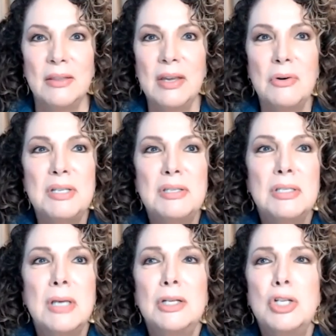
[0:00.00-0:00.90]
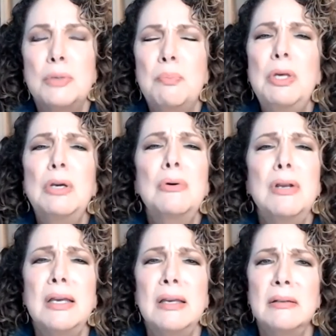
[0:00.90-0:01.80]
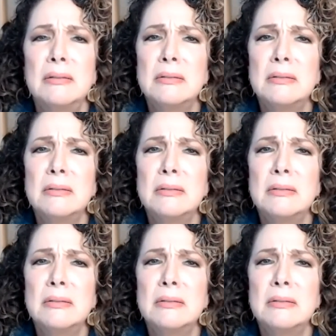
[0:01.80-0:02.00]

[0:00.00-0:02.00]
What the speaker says: There is such beauty.